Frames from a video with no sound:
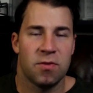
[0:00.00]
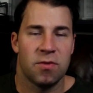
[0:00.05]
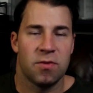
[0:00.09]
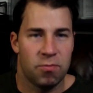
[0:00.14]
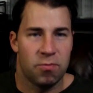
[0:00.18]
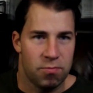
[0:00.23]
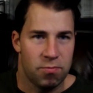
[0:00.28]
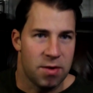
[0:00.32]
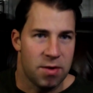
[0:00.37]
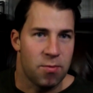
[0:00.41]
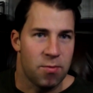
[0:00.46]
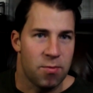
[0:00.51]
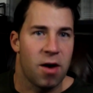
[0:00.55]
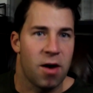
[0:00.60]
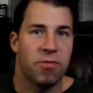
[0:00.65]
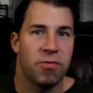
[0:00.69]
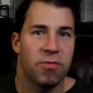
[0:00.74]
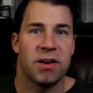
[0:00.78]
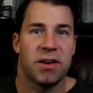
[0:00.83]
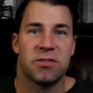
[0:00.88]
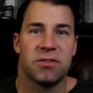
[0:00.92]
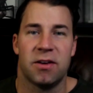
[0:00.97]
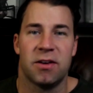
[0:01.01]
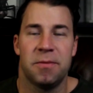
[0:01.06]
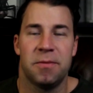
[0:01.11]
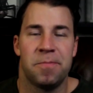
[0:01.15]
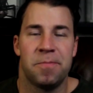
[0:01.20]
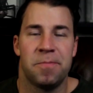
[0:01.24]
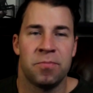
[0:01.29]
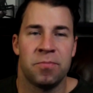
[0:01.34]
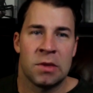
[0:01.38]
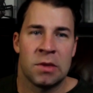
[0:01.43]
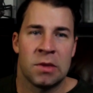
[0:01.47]
meanwhile fix it,
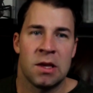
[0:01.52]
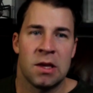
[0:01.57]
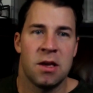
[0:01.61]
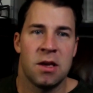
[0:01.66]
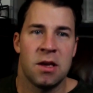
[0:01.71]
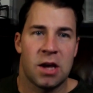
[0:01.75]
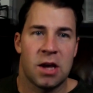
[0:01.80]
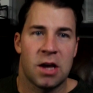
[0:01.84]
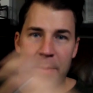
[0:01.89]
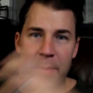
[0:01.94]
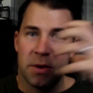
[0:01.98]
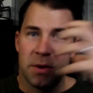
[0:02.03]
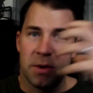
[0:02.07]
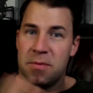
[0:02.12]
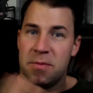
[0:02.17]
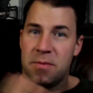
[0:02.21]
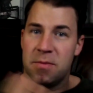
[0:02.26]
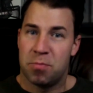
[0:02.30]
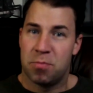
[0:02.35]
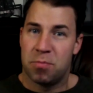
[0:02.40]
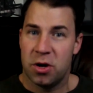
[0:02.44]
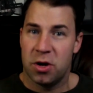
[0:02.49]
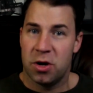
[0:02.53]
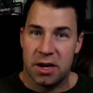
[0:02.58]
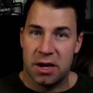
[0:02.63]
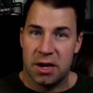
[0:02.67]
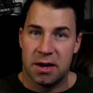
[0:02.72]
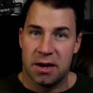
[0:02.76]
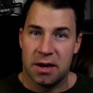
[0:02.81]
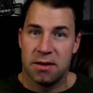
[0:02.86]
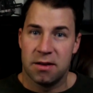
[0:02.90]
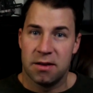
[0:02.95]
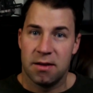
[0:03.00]
copy it and put it
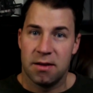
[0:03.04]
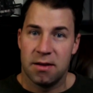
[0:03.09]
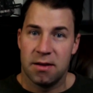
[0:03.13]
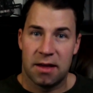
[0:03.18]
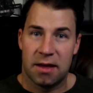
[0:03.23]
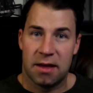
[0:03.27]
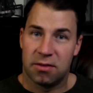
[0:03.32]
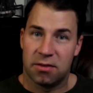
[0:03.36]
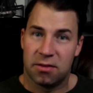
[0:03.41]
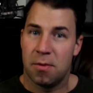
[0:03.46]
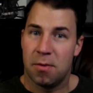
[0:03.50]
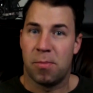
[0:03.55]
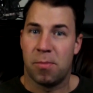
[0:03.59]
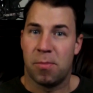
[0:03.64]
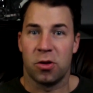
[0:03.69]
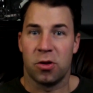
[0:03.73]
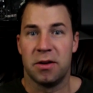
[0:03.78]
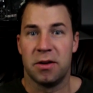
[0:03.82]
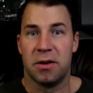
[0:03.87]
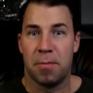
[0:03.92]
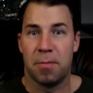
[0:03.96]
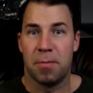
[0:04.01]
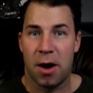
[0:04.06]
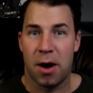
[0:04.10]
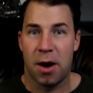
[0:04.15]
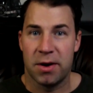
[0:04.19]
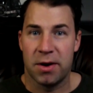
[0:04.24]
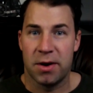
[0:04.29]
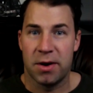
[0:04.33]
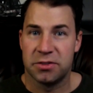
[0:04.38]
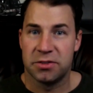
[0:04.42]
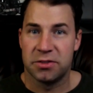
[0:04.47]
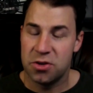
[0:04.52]
in as Berlin
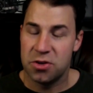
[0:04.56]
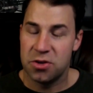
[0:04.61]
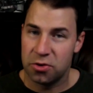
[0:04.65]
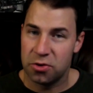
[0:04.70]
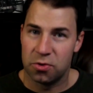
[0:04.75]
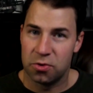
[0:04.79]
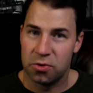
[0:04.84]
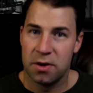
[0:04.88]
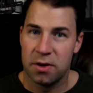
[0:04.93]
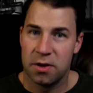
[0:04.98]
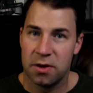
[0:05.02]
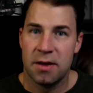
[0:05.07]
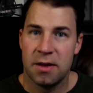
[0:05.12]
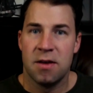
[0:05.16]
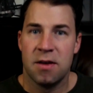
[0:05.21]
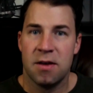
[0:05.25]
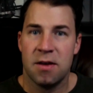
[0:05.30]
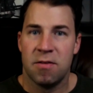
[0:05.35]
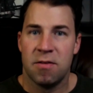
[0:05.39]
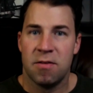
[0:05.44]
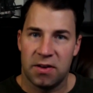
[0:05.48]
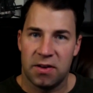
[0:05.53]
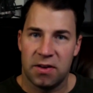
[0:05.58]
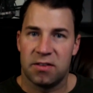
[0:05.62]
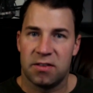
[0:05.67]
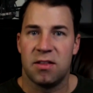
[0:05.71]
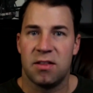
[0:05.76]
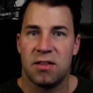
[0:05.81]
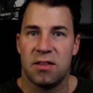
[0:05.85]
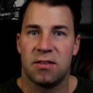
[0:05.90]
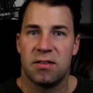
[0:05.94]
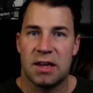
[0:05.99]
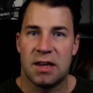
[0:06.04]
byways 2, fix
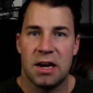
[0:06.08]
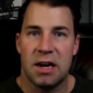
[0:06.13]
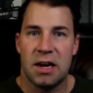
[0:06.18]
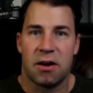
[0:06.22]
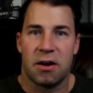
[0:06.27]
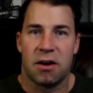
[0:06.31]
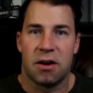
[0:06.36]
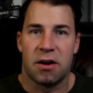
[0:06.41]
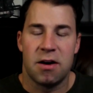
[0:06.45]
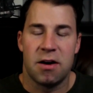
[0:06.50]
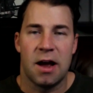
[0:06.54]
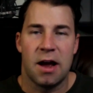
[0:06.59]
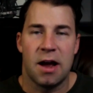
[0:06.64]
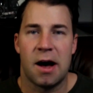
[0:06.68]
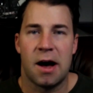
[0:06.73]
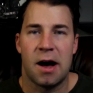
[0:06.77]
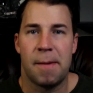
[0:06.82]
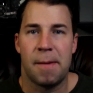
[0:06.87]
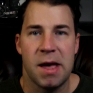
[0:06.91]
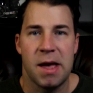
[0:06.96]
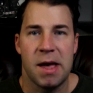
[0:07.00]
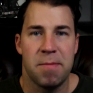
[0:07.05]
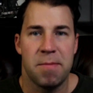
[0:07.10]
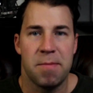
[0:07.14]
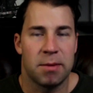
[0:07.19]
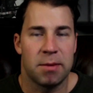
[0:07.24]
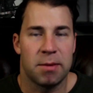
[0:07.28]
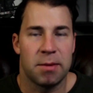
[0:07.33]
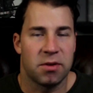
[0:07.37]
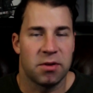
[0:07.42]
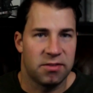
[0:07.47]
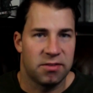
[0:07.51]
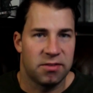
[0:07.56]
this here, um, and be able
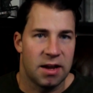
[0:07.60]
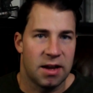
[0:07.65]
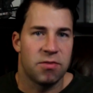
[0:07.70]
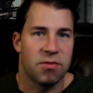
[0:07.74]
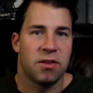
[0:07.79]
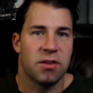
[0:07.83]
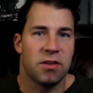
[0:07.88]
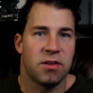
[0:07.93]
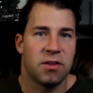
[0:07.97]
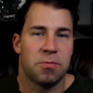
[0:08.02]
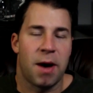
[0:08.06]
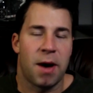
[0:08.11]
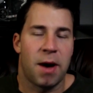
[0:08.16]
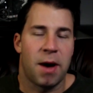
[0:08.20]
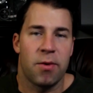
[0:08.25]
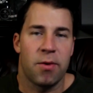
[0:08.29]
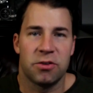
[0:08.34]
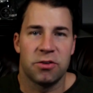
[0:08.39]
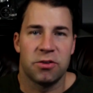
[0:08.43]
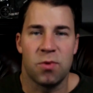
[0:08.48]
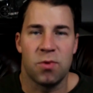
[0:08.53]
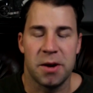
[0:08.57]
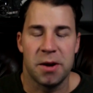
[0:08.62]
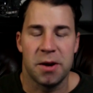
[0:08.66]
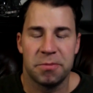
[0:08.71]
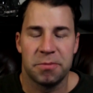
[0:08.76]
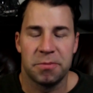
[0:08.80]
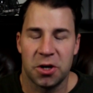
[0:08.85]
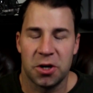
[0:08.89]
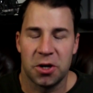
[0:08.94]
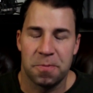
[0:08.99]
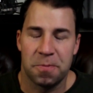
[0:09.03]
to save this byways 1. So